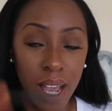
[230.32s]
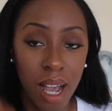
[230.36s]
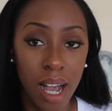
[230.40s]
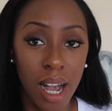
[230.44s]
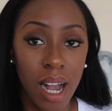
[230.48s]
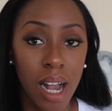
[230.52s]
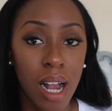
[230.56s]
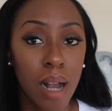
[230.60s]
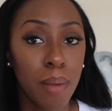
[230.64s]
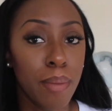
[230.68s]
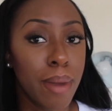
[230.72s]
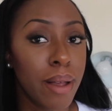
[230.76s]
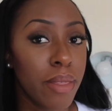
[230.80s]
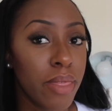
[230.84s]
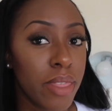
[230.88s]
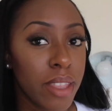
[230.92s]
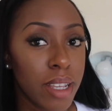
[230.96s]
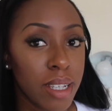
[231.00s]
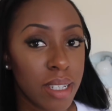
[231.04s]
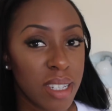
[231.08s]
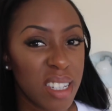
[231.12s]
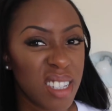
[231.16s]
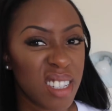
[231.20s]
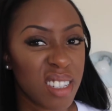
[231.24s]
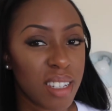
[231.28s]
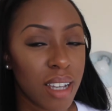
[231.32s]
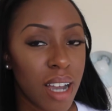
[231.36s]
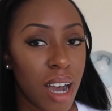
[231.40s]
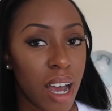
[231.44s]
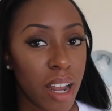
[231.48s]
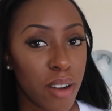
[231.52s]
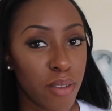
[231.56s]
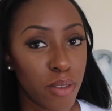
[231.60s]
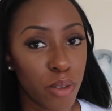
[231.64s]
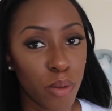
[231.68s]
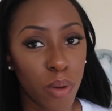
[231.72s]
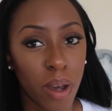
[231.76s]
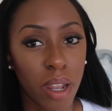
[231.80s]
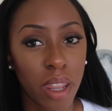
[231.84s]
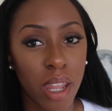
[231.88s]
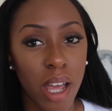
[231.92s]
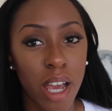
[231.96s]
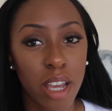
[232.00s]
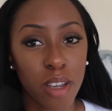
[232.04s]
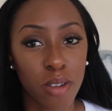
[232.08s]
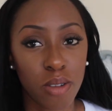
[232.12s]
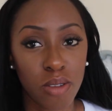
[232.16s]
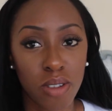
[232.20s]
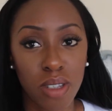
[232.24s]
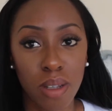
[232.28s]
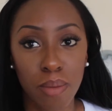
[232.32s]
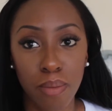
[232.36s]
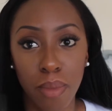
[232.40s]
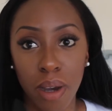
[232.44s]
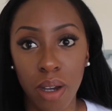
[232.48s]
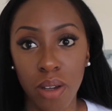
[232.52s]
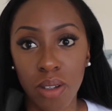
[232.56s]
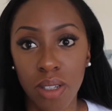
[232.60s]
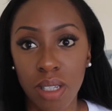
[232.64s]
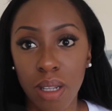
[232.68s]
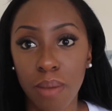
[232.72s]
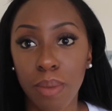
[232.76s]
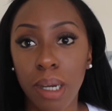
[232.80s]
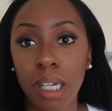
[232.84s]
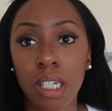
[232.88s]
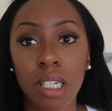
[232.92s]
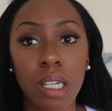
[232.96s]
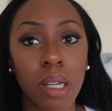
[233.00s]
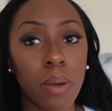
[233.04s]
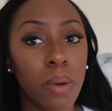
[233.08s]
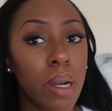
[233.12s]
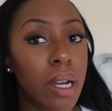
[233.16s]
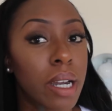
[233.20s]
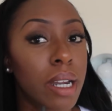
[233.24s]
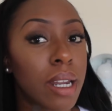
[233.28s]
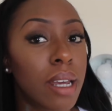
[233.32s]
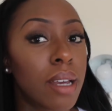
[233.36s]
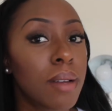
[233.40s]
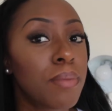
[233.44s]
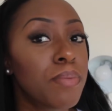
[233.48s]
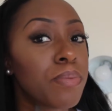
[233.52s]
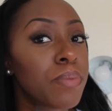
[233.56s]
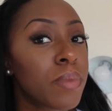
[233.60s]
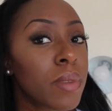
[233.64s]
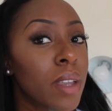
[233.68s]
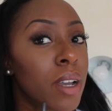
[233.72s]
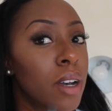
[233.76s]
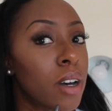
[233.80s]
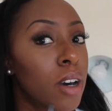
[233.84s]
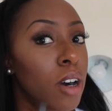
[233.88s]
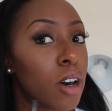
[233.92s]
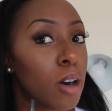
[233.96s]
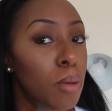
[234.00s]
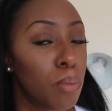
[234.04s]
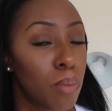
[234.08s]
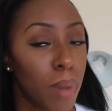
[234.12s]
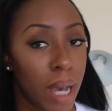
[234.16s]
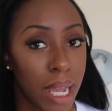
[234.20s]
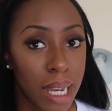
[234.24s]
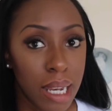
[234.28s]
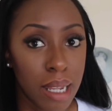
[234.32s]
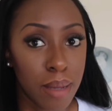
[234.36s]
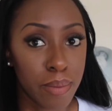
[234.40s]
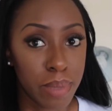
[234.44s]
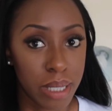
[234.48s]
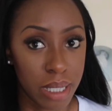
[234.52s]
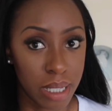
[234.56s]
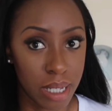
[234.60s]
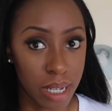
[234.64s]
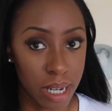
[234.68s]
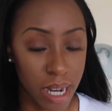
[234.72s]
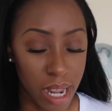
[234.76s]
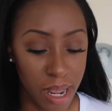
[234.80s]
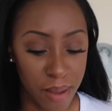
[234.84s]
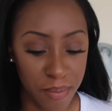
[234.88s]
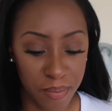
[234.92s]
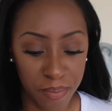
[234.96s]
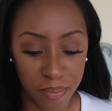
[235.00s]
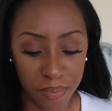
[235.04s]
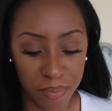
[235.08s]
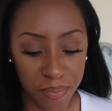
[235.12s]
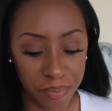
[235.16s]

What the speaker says: and this is kind of the one that I use the most. I'm actually wearing it on my lips today.